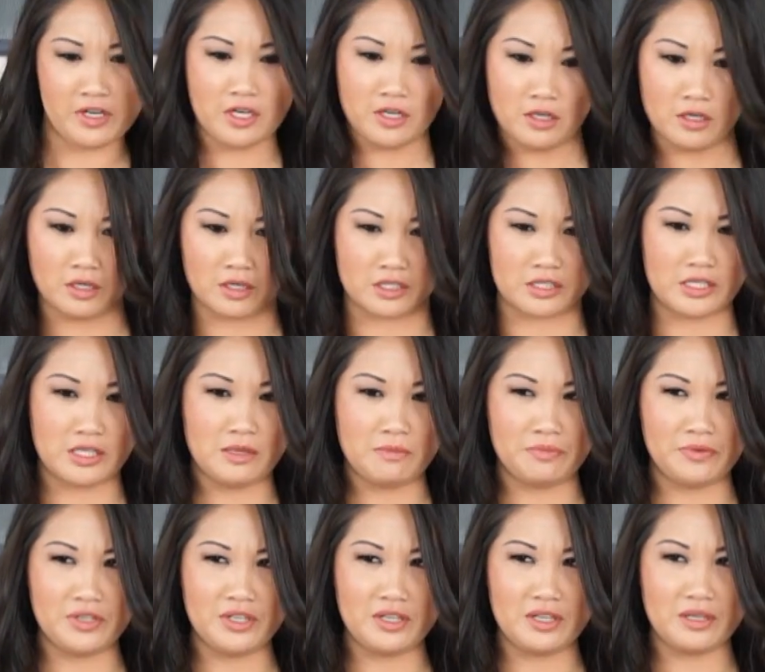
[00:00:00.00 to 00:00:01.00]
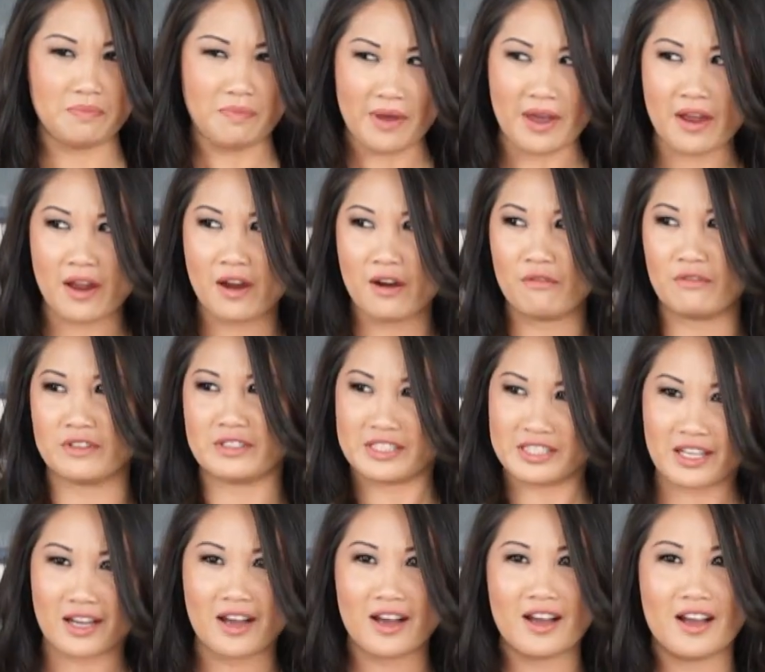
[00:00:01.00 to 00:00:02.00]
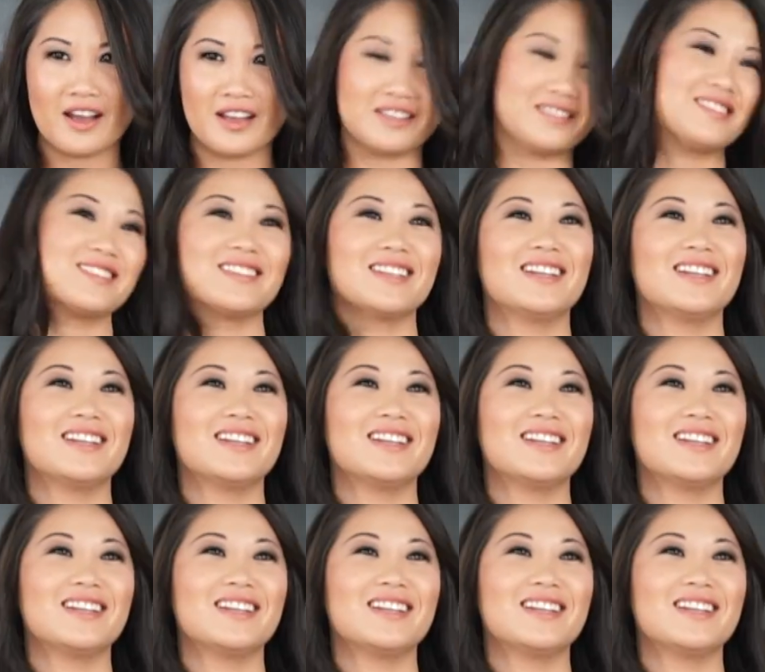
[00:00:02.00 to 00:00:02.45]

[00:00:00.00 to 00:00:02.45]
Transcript: in a dumpling paradise.